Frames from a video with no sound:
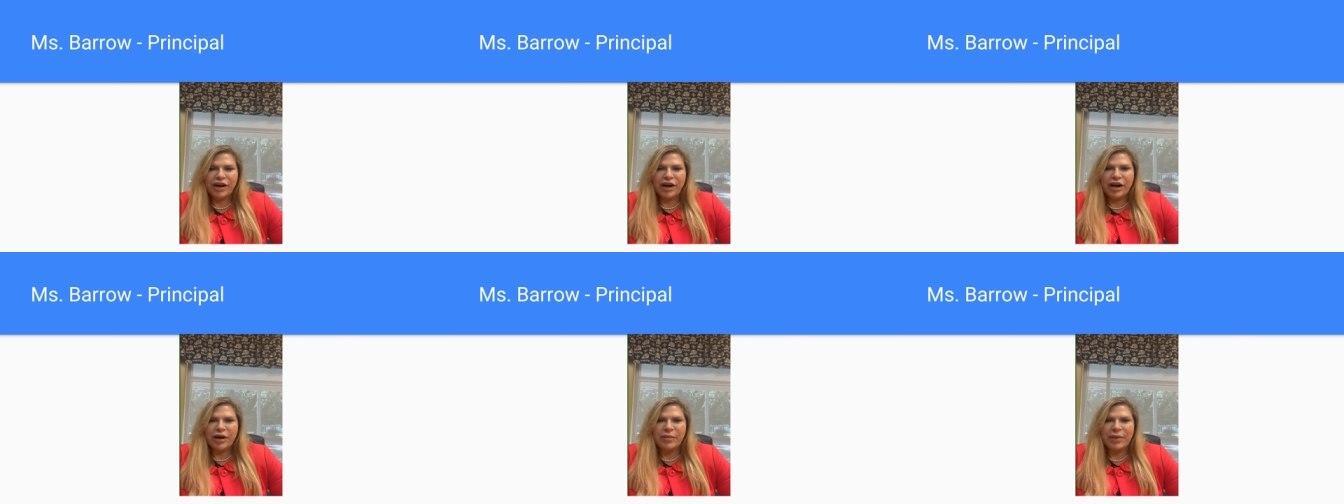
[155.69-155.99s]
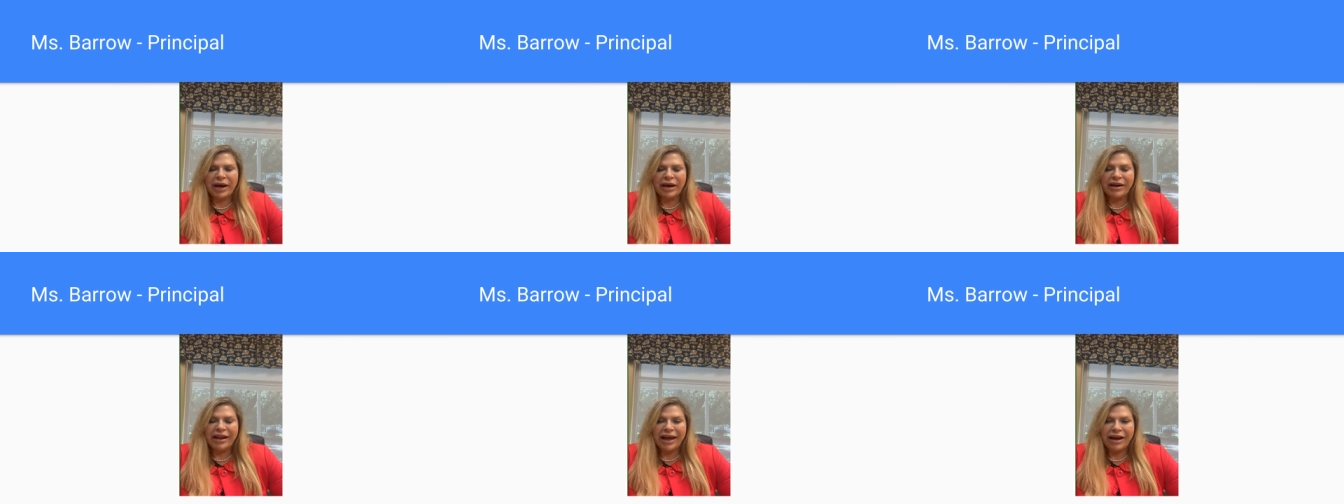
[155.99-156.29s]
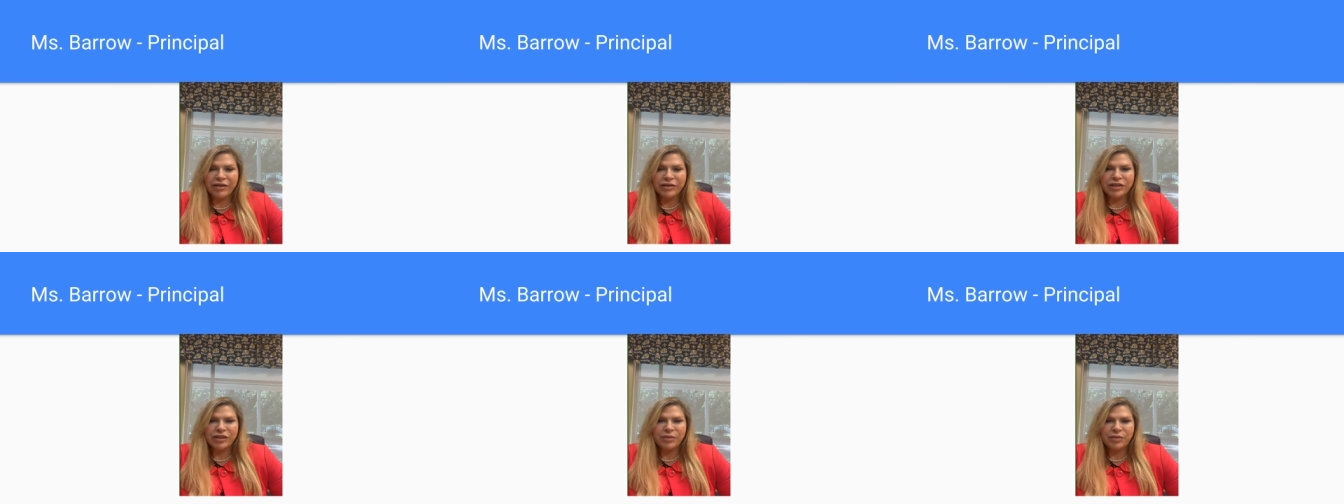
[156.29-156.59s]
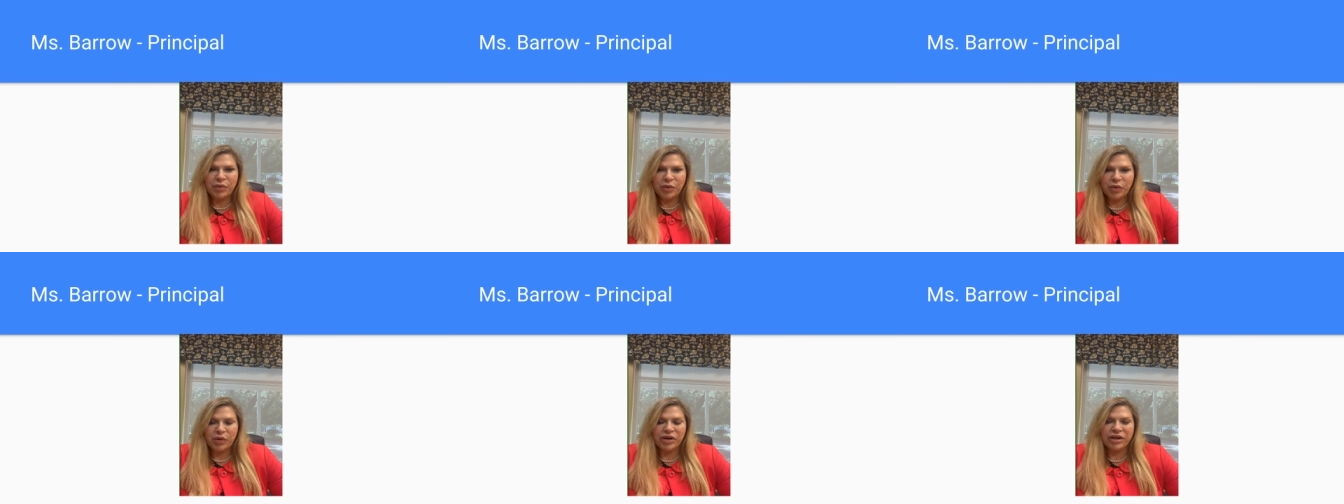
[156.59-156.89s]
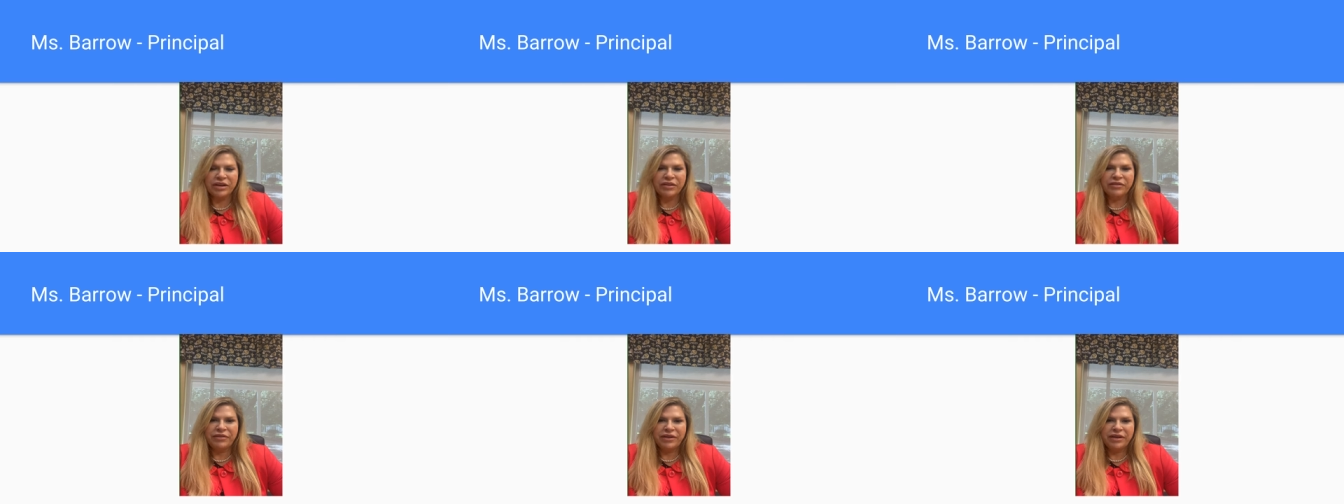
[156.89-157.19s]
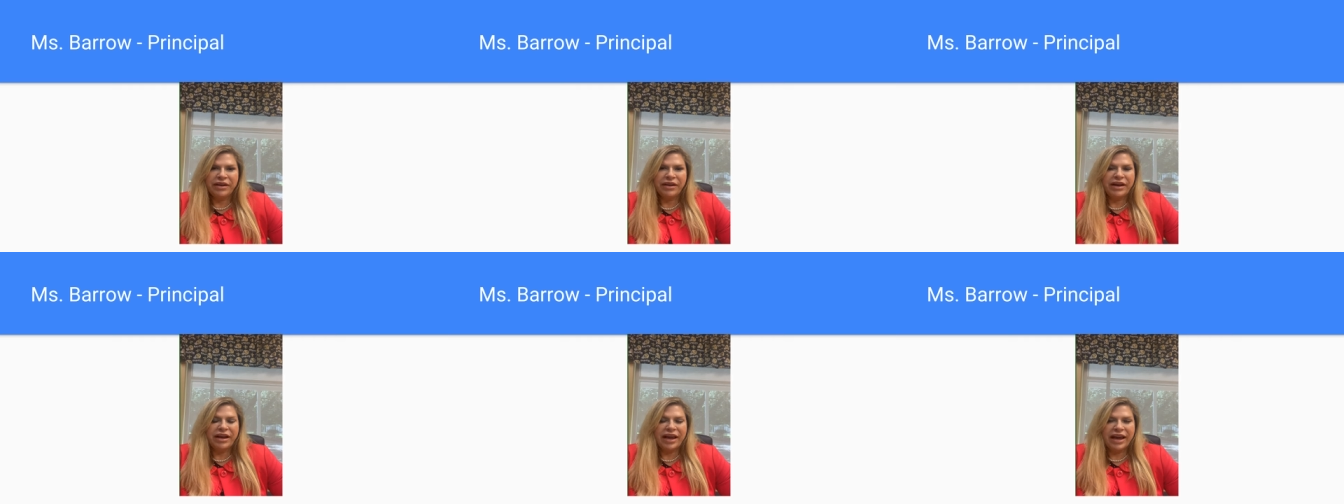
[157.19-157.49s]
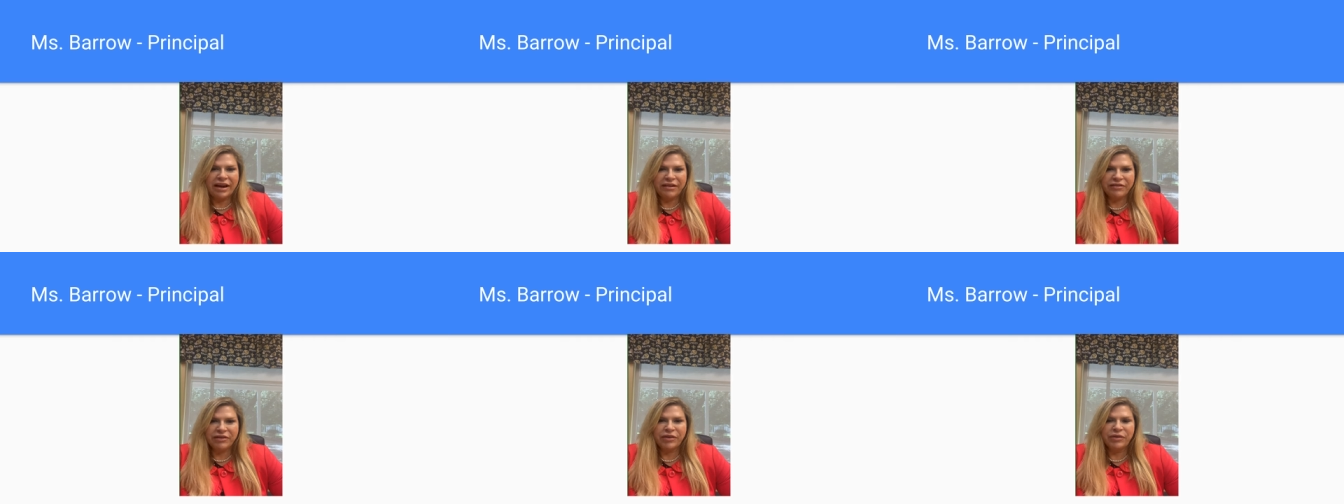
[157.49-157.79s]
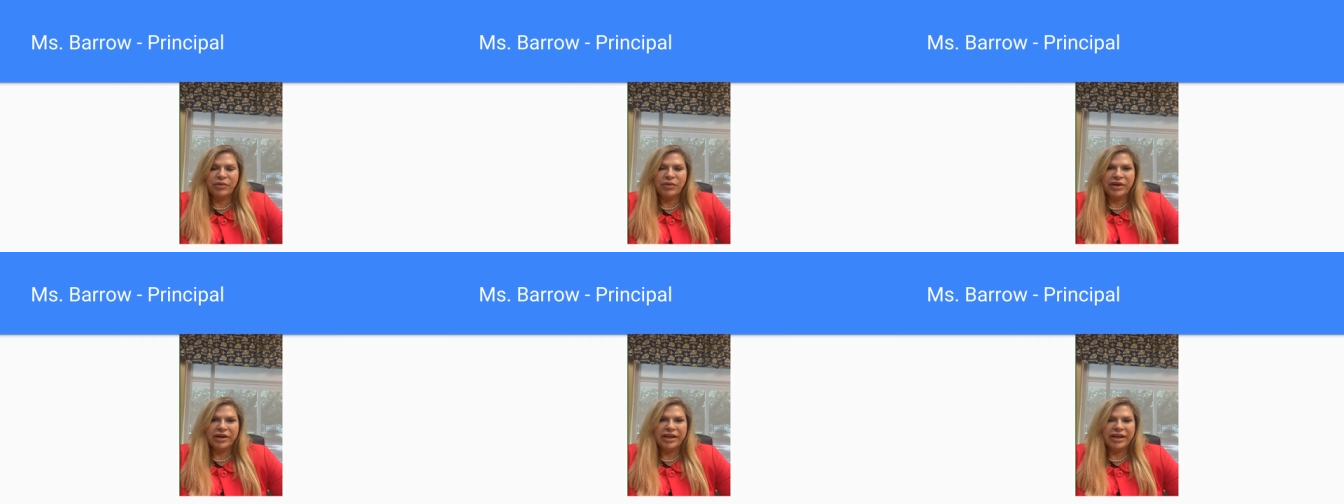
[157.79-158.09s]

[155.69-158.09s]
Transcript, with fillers: about how supportive everyone